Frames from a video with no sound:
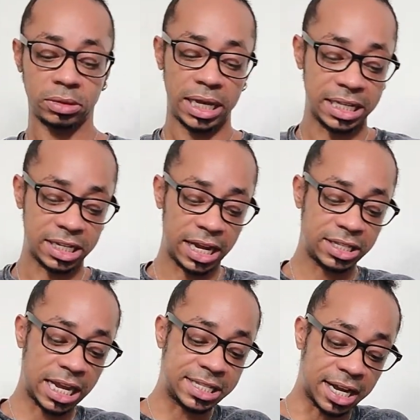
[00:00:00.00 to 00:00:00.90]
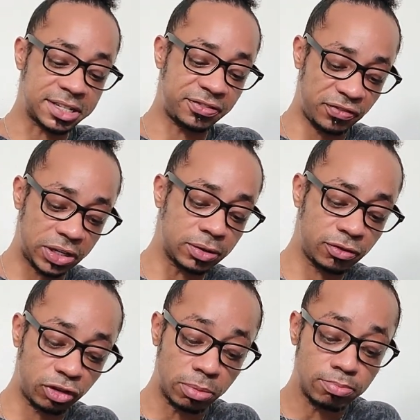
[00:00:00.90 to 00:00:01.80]
It does feel,
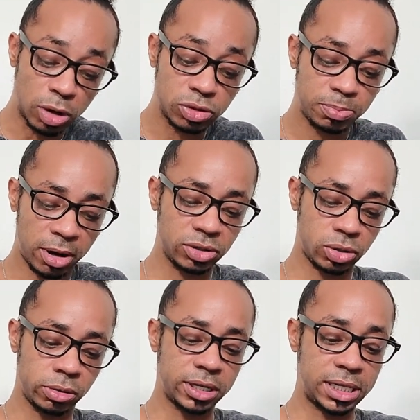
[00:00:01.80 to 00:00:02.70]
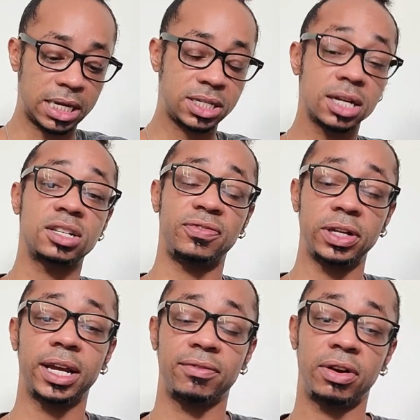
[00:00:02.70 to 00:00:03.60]
for the most part, Taurus, it does feel
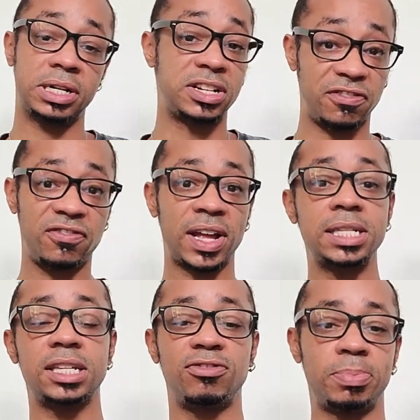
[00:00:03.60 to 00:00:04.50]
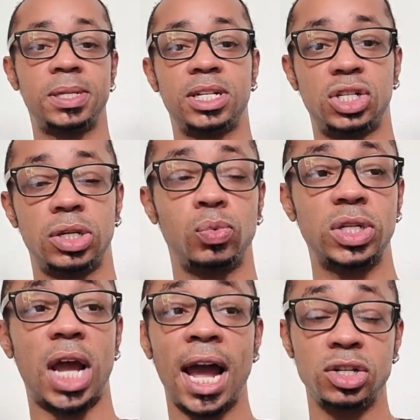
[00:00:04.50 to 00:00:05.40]
like a very defensive position,
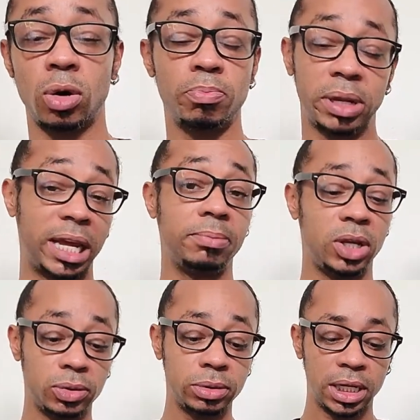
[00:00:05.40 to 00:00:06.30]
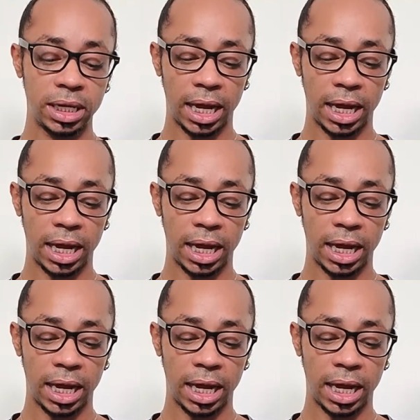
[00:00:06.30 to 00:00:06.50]
which I don't blame you.